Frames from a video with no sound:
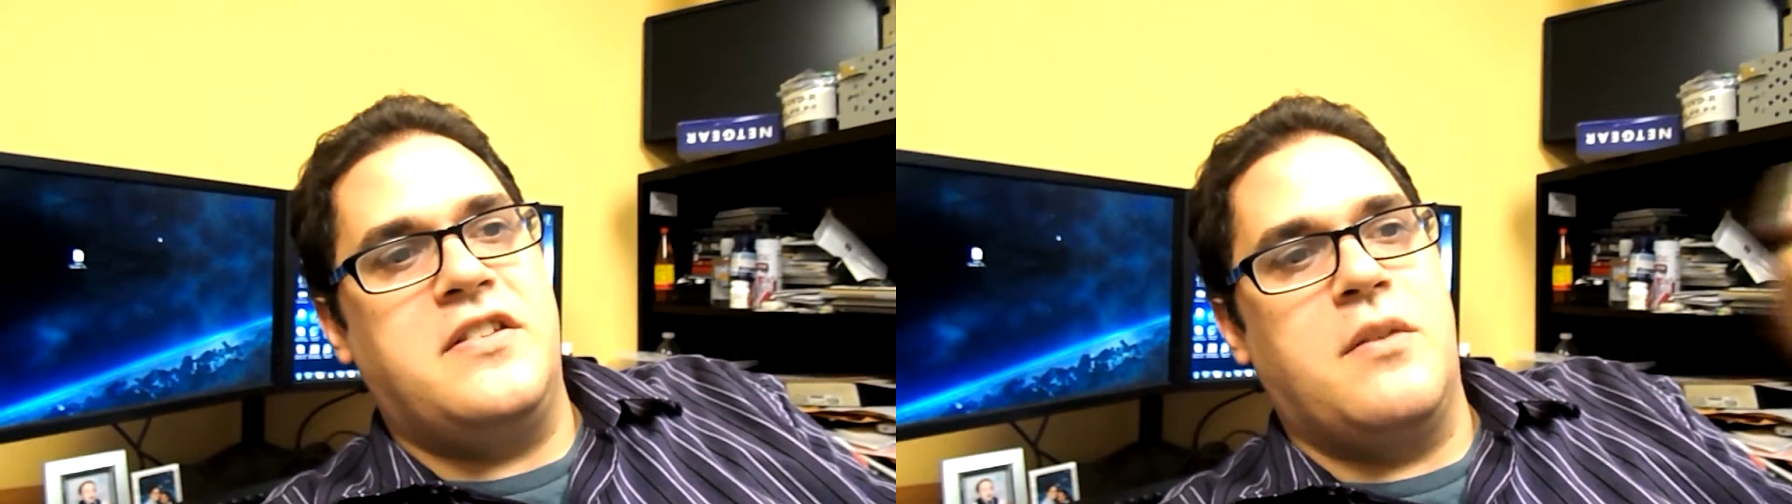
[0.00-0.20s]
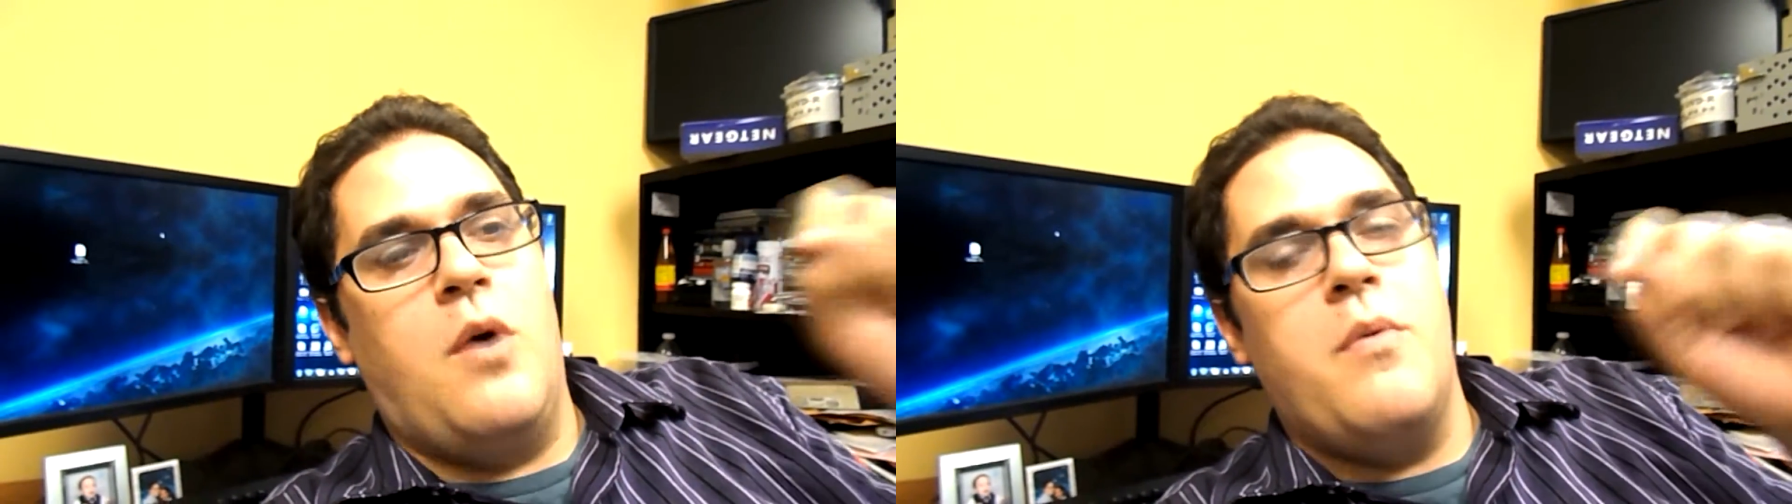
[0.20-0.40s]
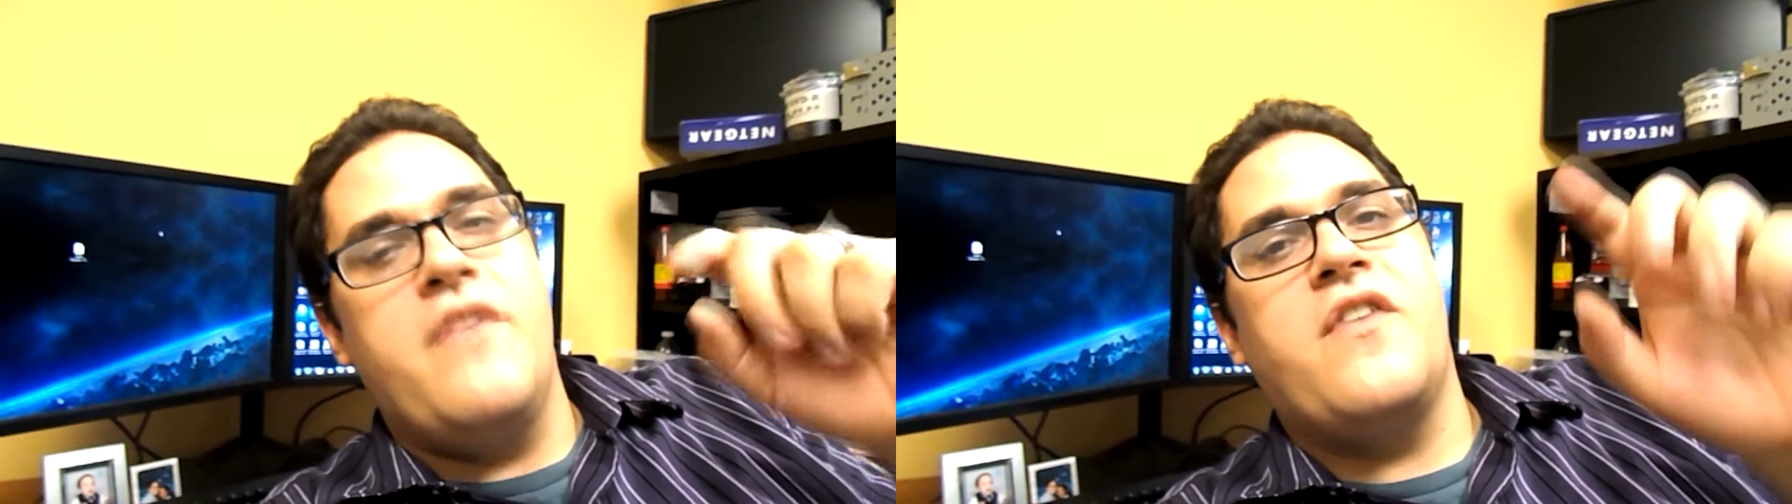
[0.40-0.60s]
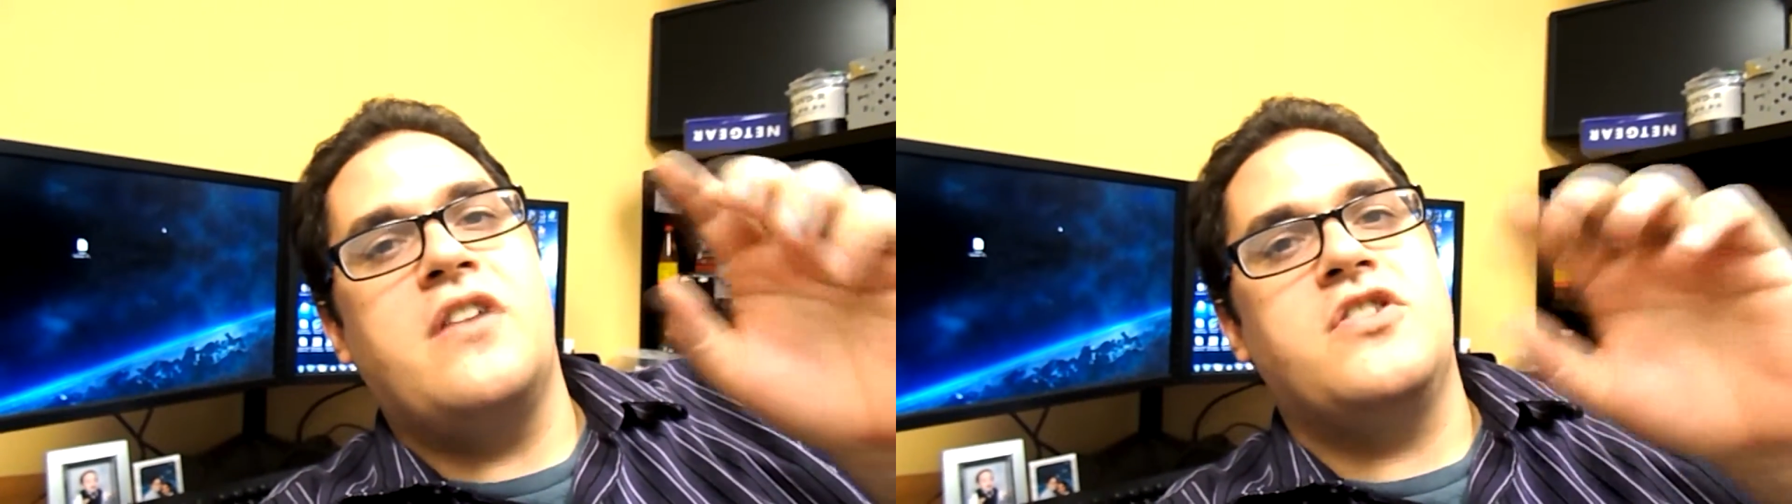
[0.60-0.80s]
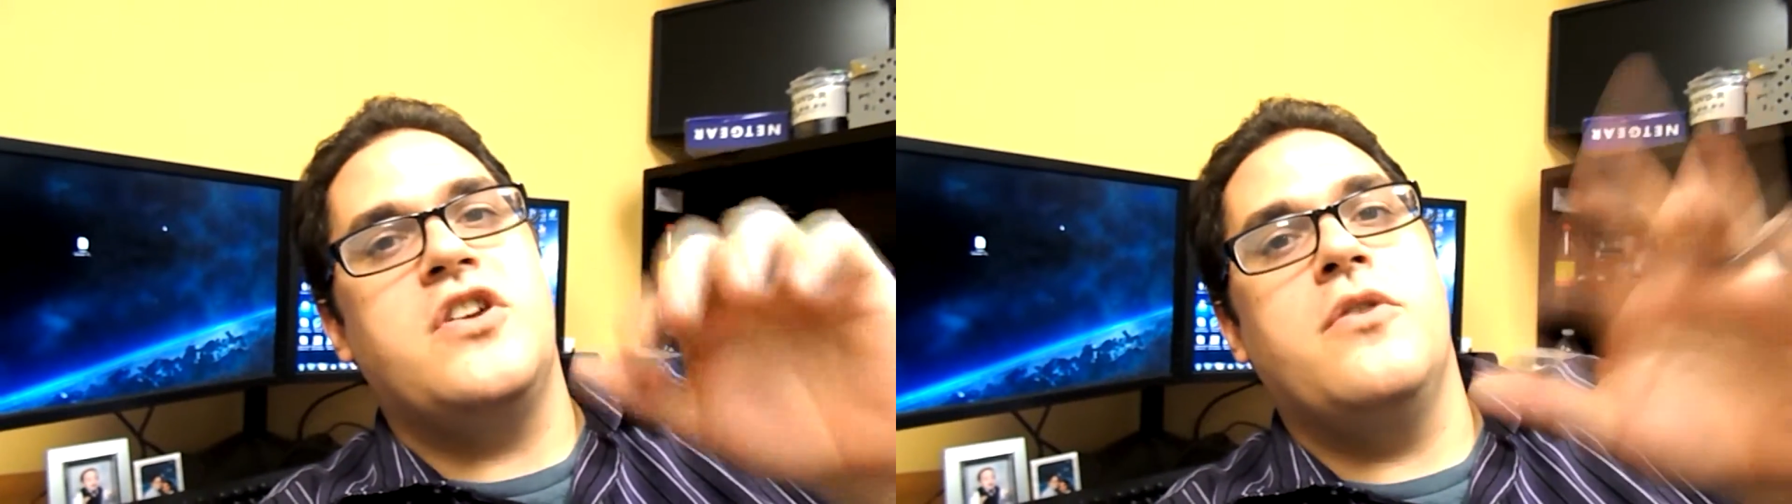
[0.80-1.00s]
They said, well, we've
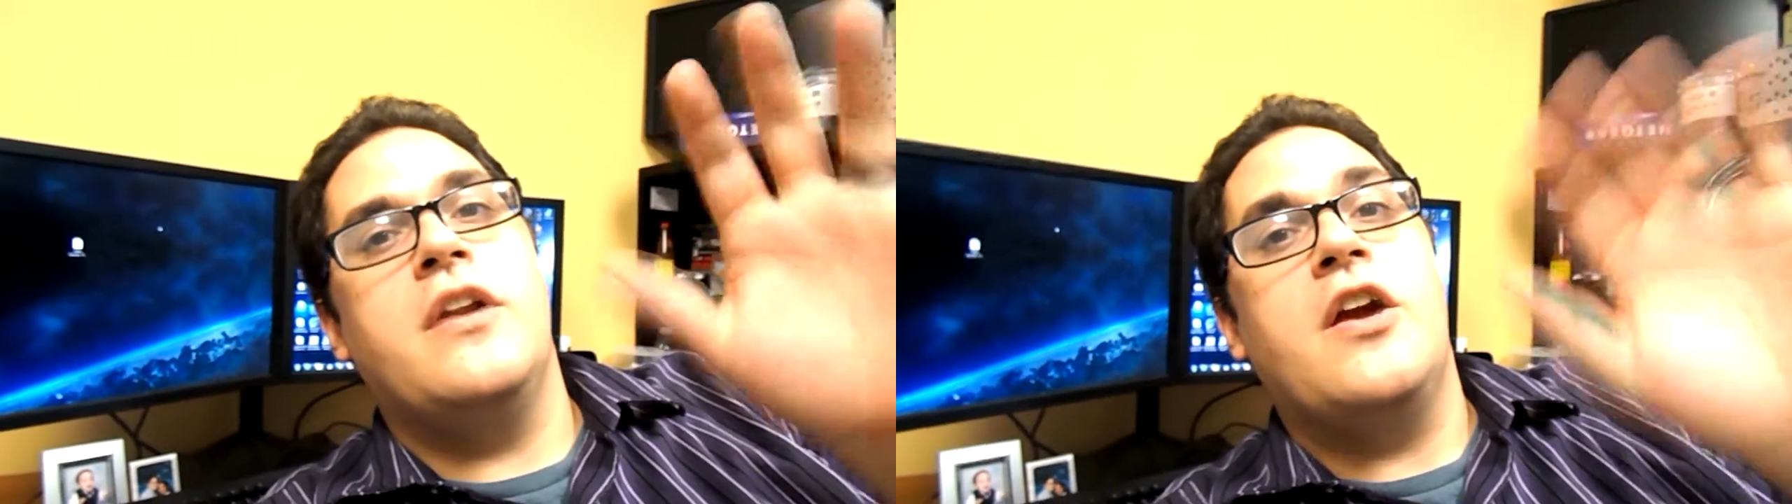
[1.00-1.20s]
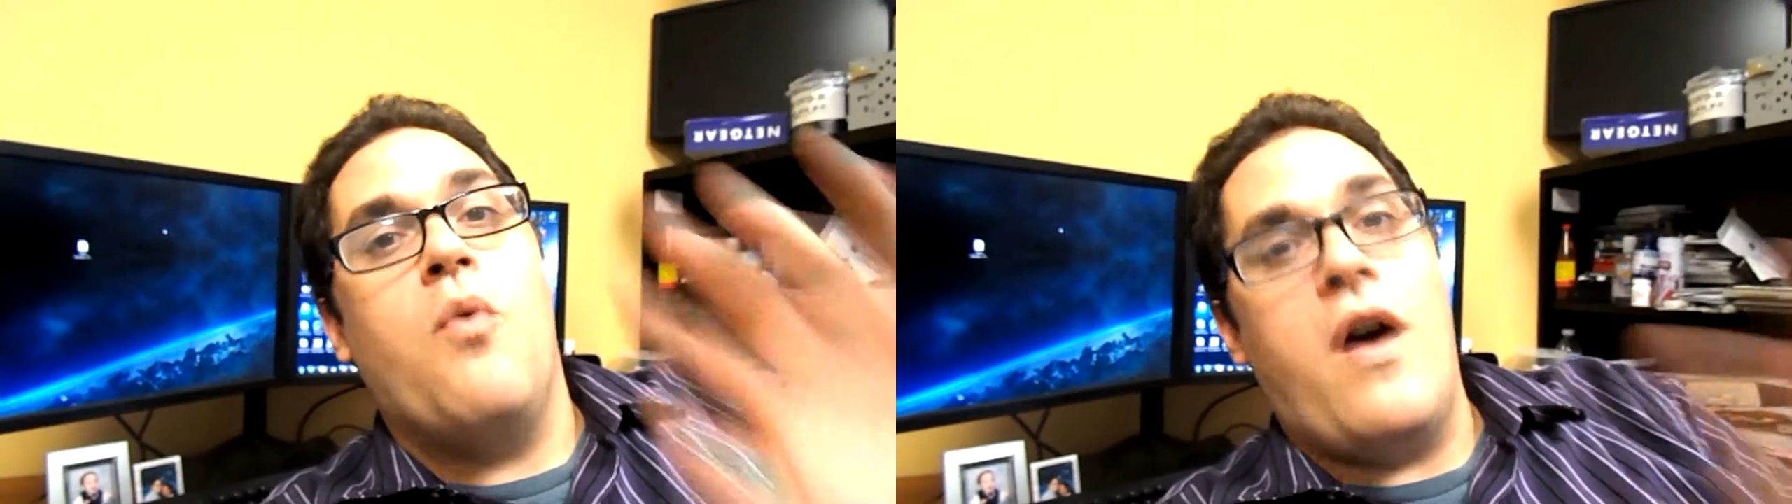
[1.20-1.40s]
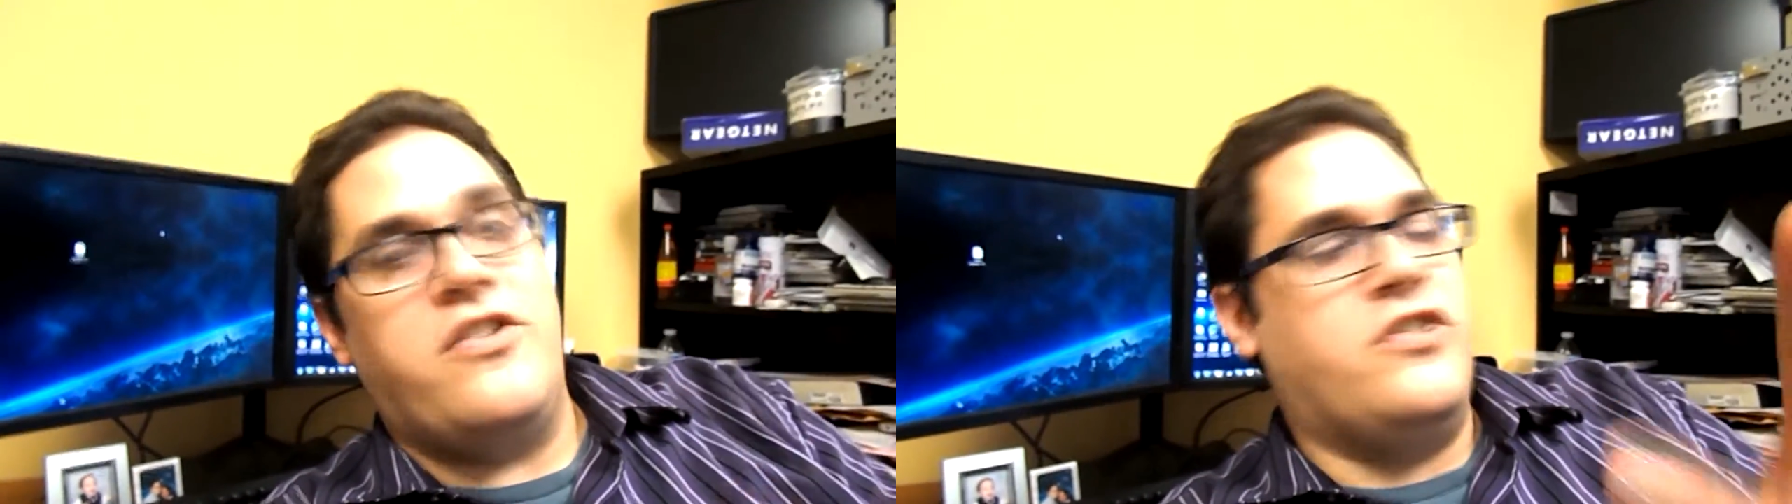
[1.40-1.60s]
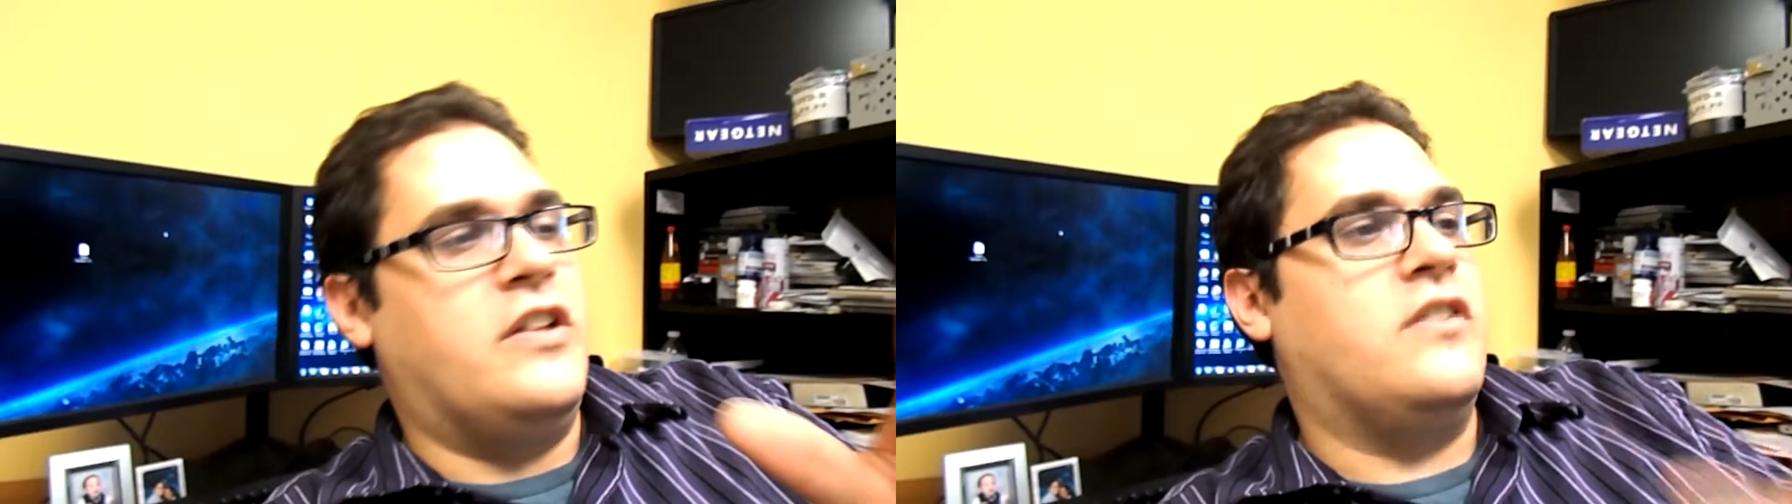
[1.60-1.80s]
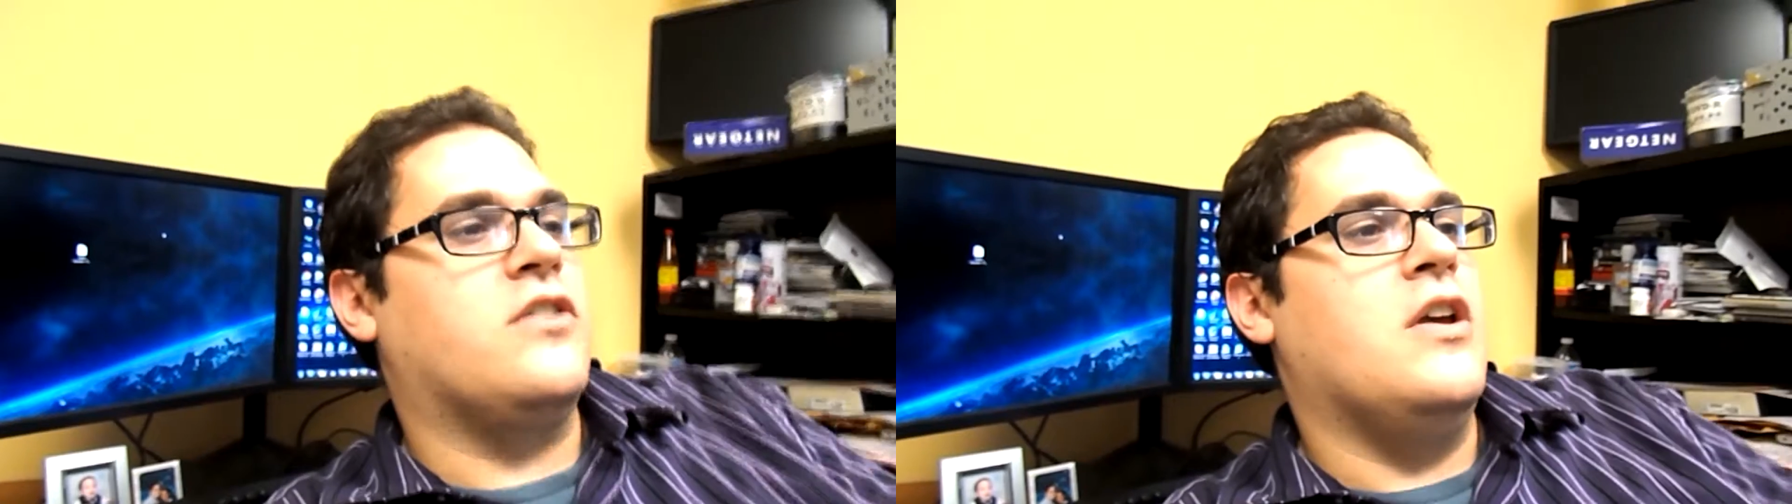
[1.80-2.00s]
got security
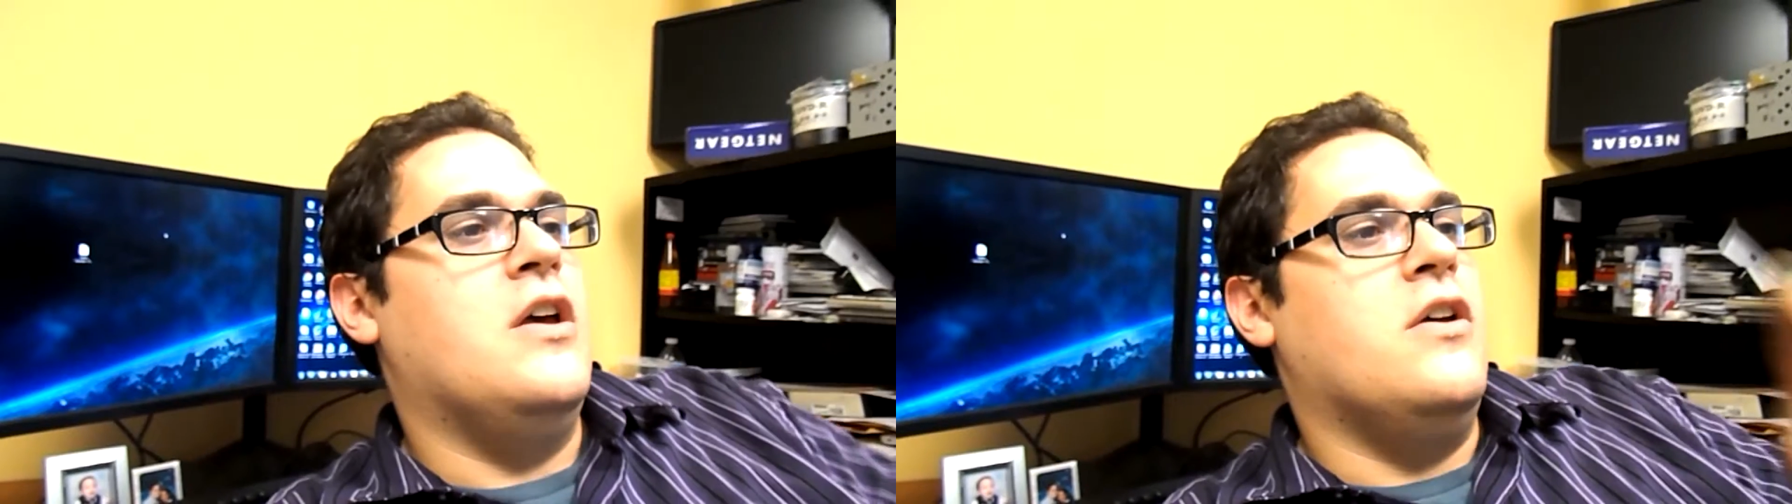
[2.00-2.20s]
questions.